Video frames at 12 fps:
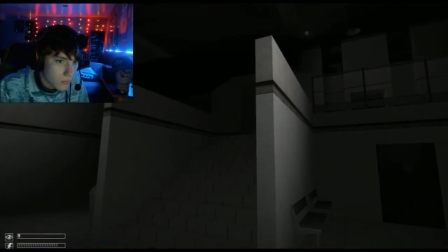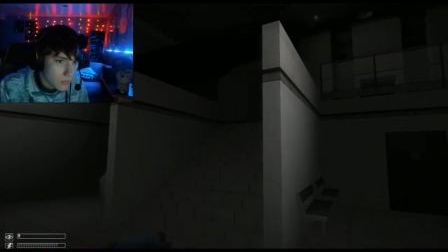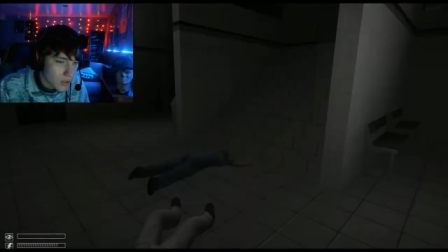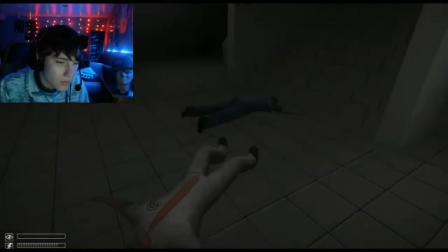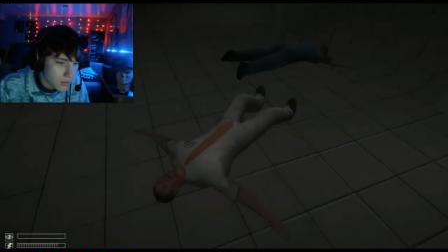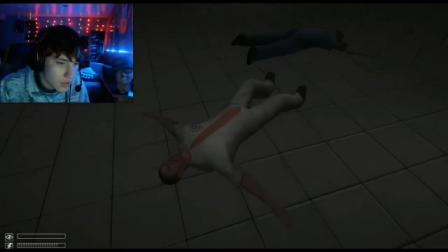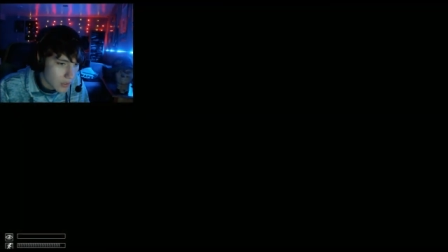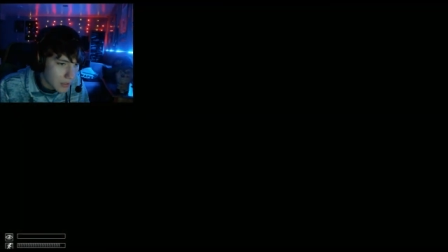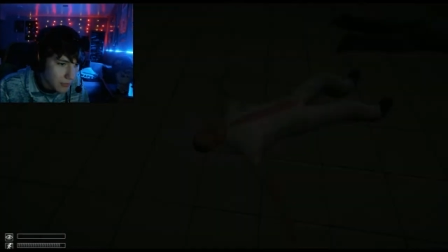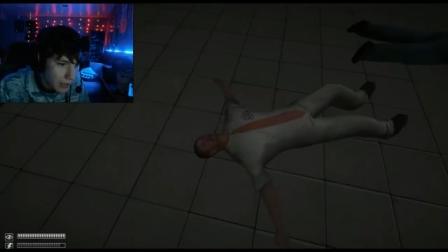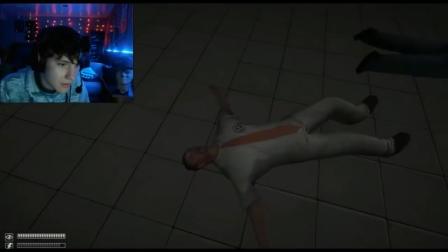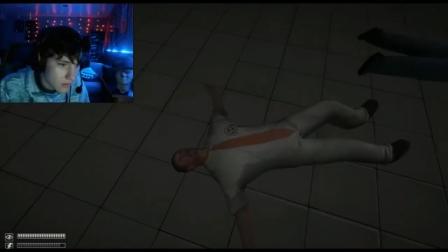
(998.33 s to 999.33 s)
Don't do it,
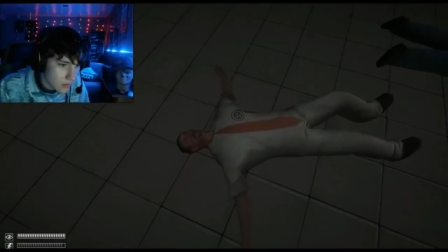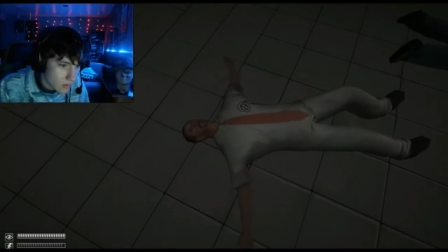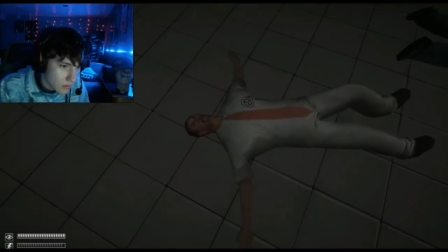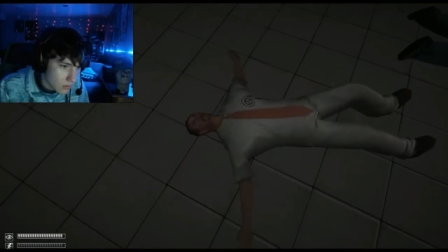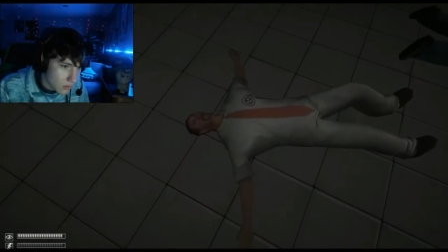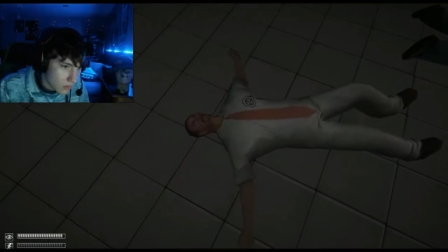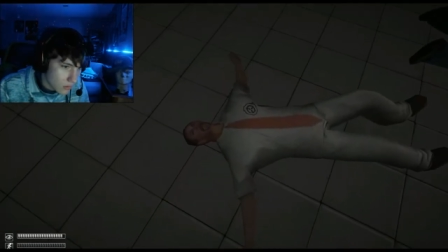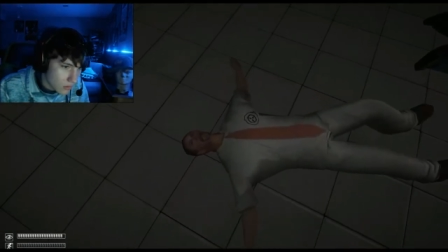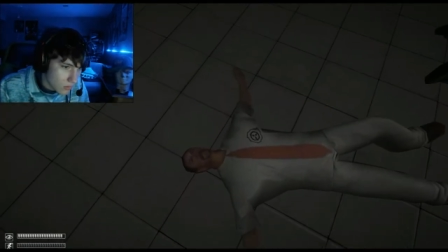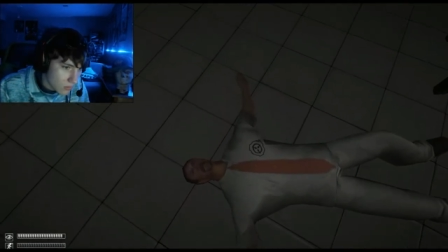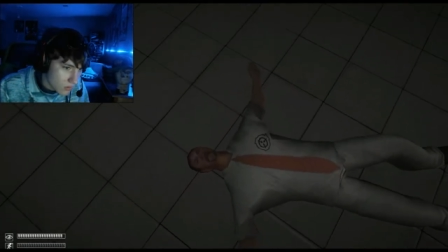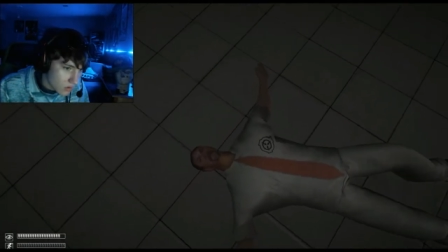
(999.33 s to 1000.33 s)
man.
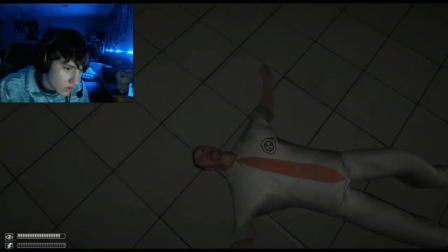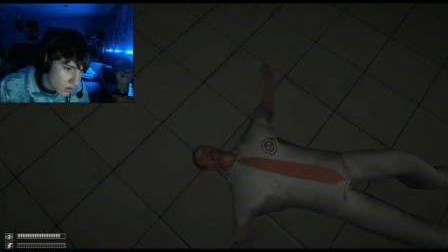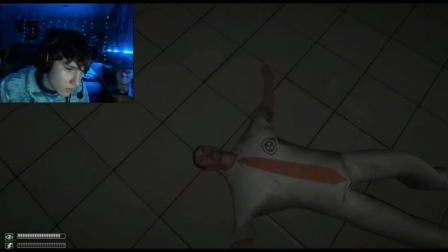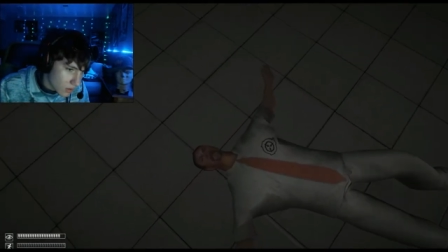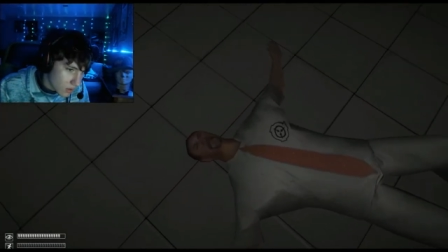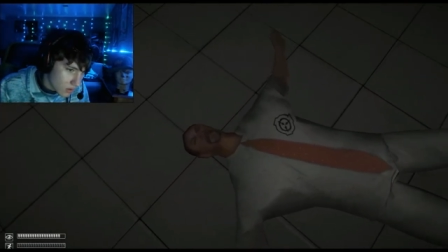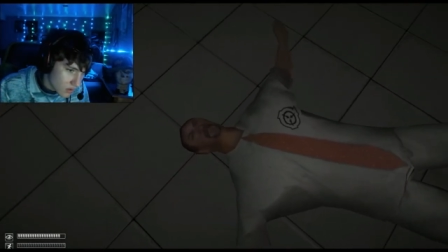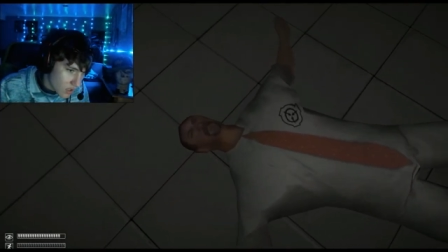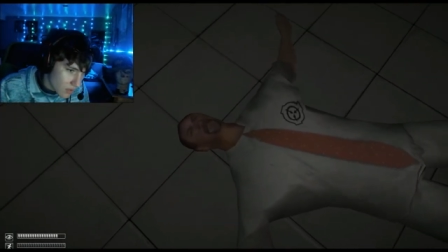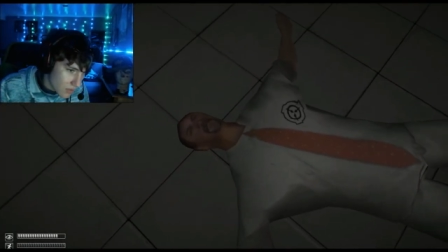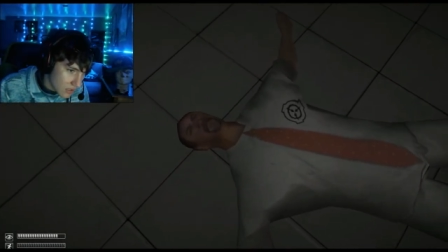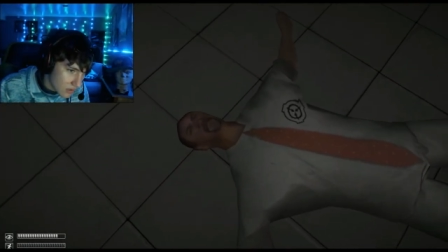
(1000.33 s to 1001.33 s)
Uh, well, I
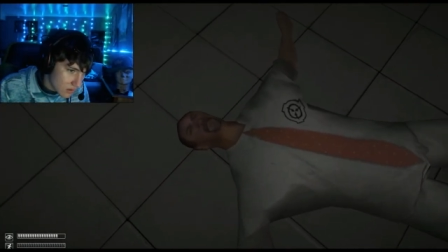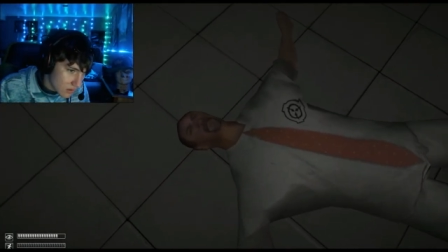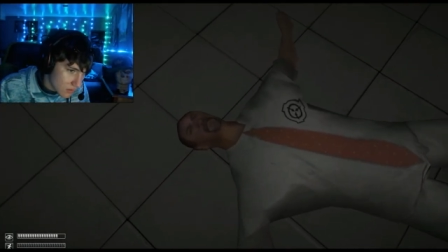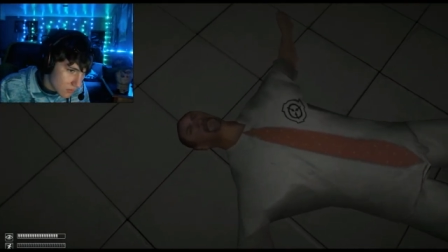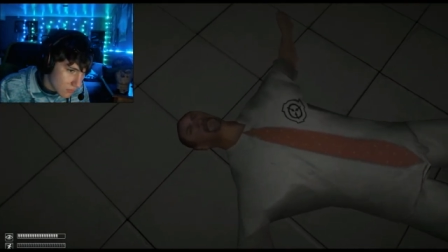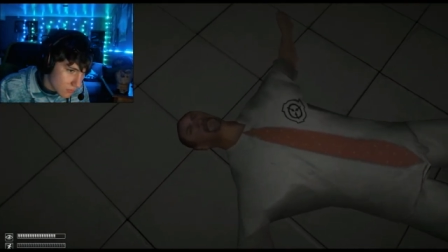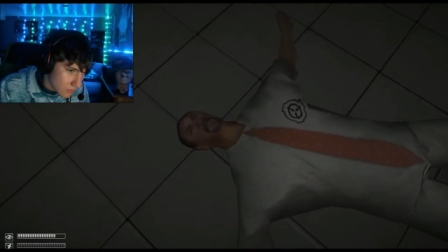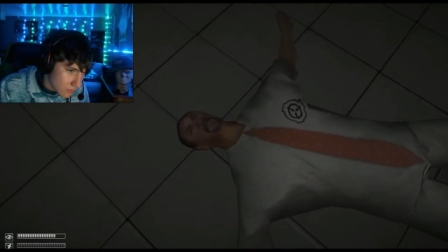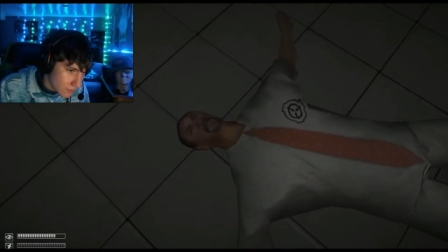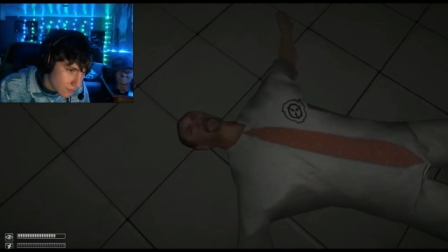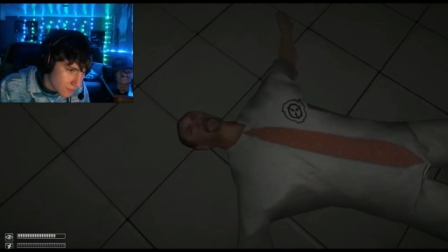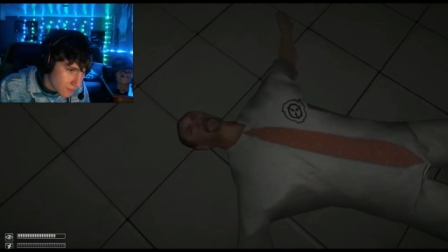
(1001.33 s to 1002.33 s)
mean...
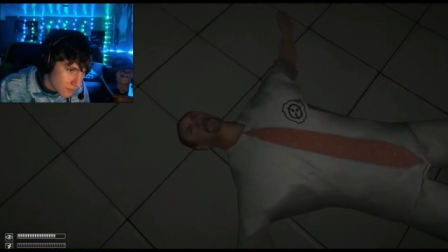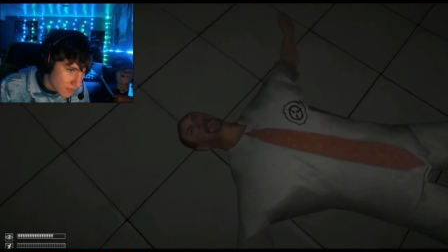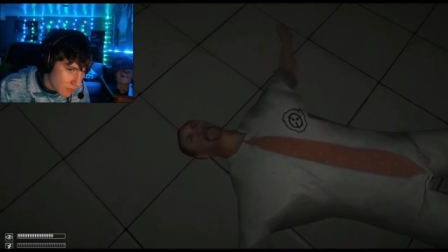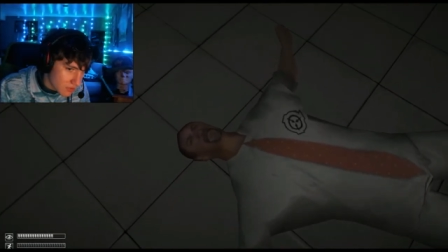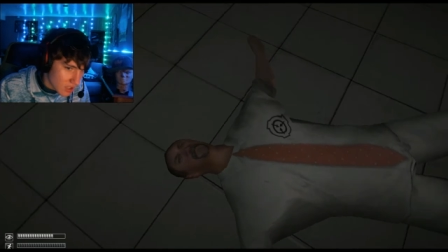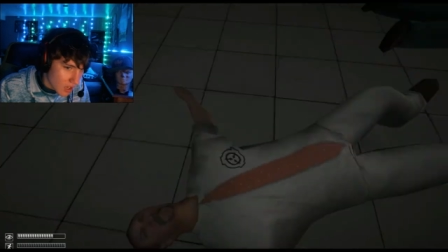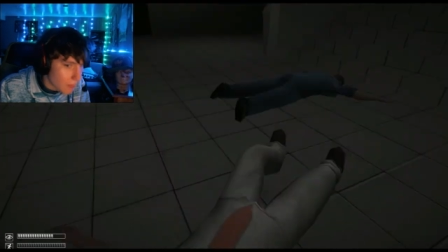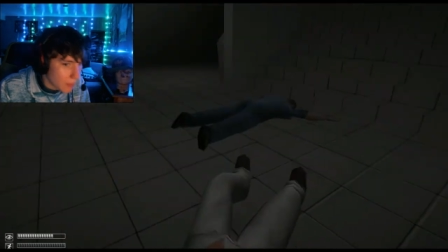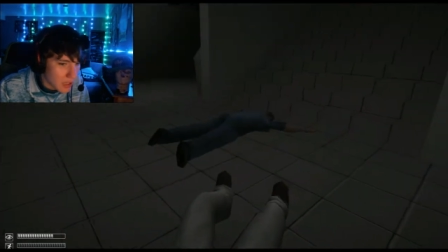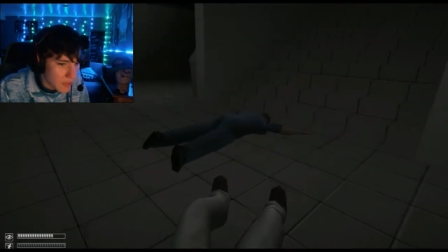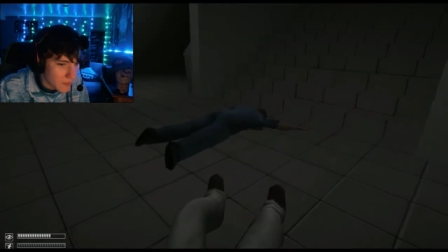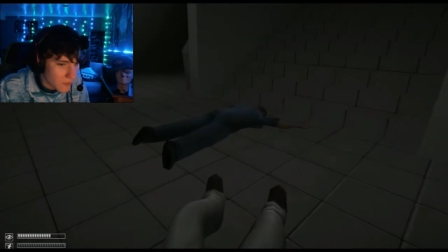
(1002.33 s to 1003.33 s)
I'm sorry, but when
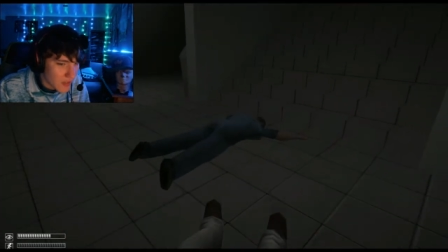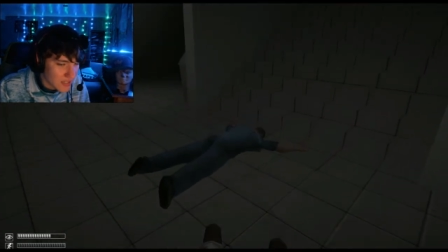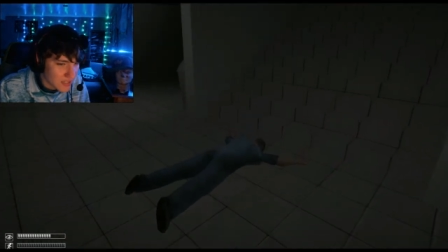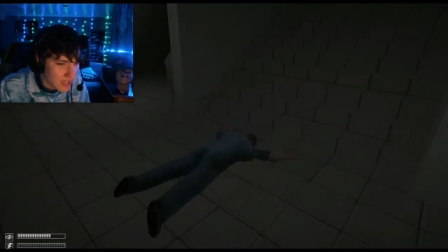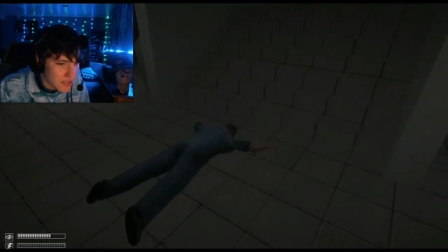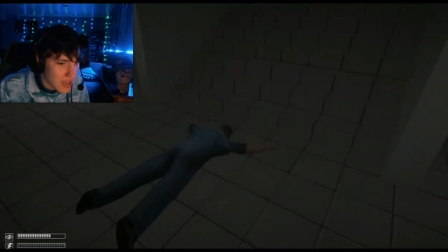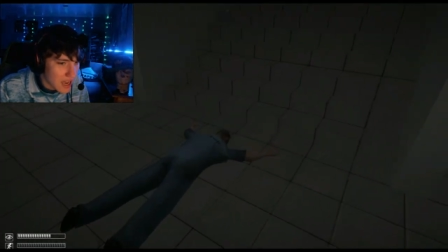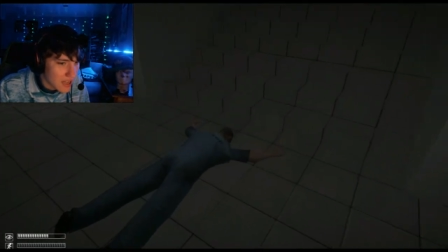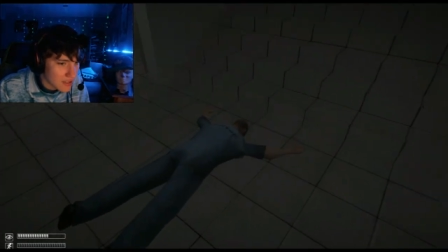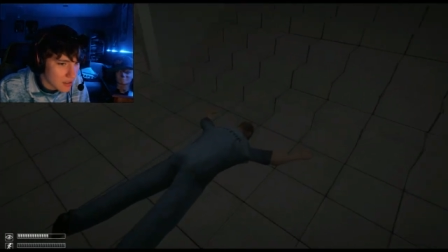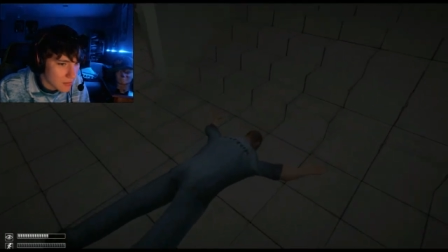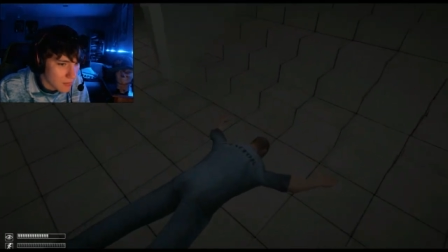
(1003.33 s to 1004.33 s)
you have a face like that,
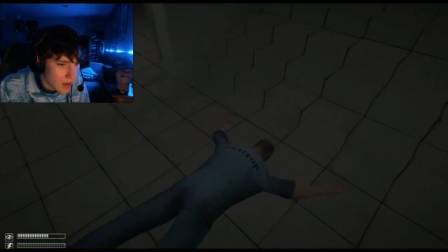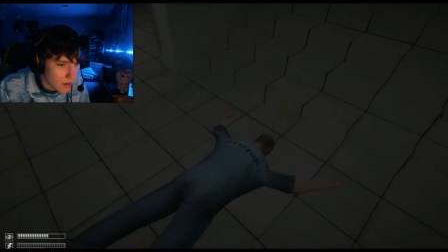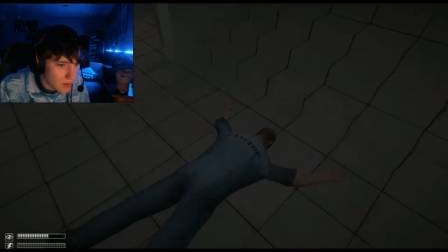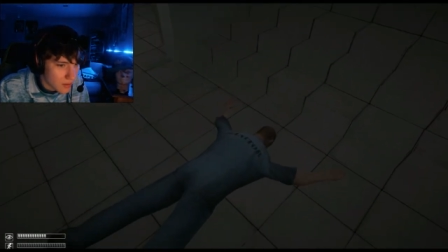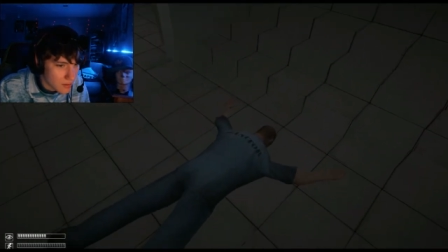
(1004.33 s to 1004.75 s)
it don't matter.